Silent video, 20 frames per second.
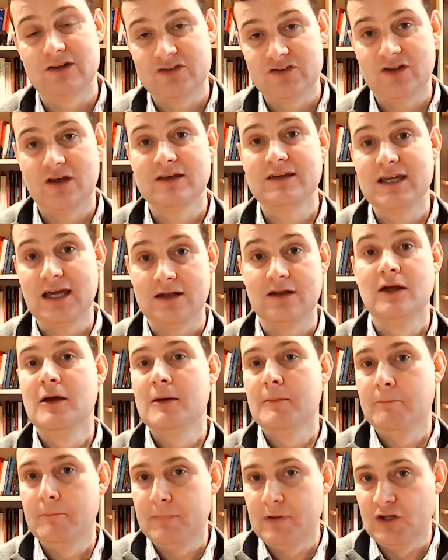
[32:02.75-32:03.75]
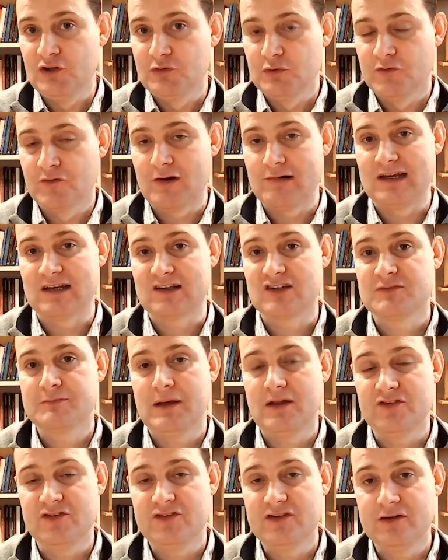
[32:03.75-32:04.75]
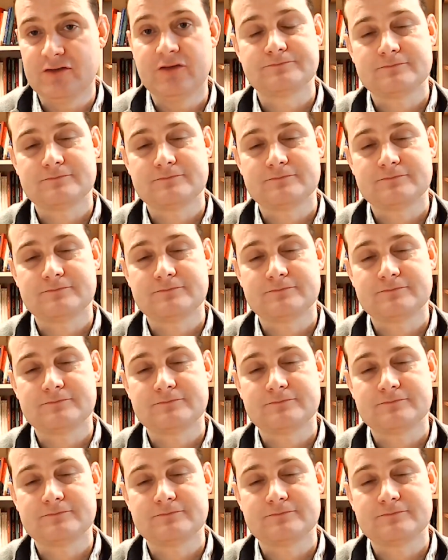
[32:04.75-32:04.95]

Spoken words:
Again, mills were very expensive.